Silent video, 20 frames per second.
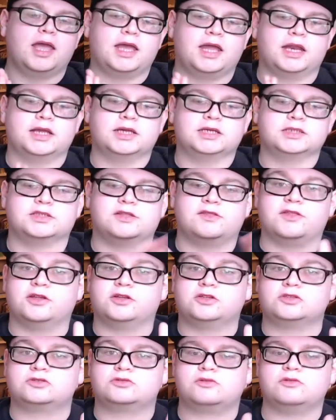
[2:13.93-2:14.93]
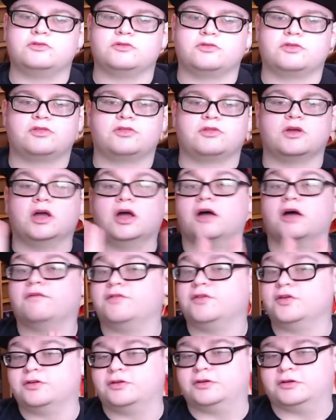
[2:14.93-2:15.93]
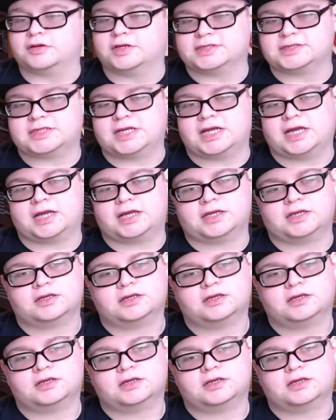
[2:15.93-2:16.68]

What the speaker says: is The Truth of Yuno Gasai.